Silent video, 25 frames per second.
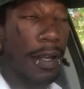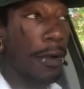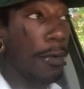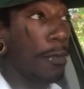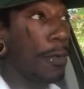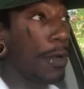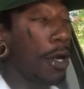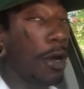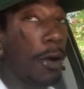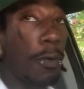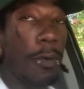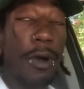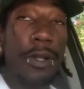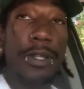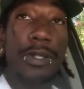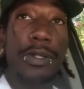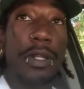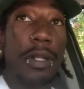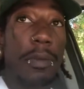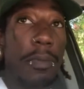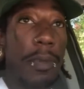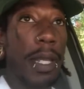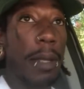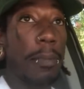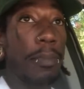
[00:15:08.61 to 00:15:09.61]
we don't want you
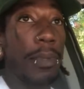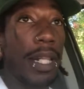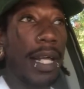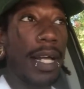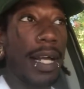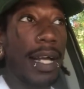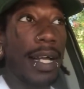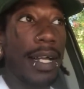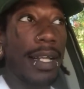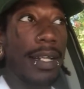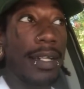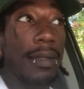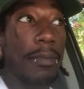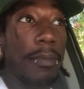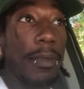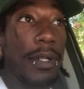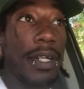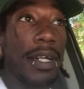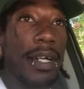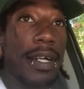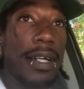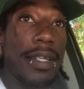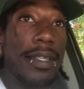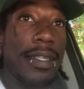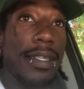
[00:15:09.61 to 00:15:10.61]
to be blind
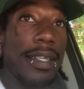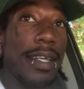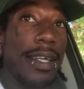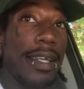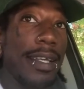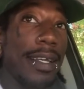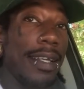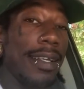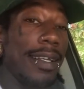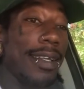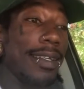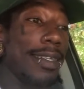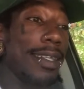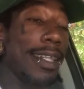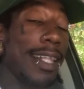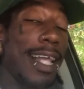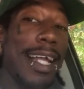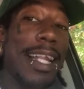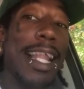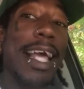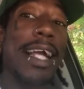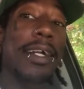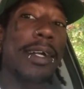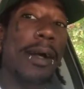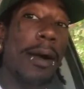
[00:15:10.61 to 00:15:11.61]
because it, it's a lot
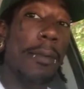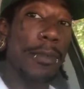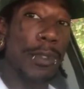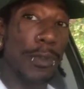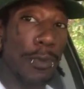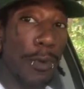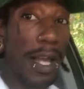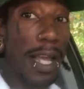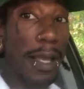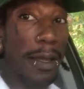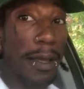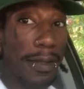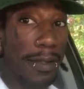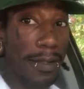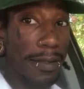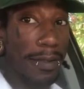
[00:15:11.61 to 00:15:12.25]
that comes with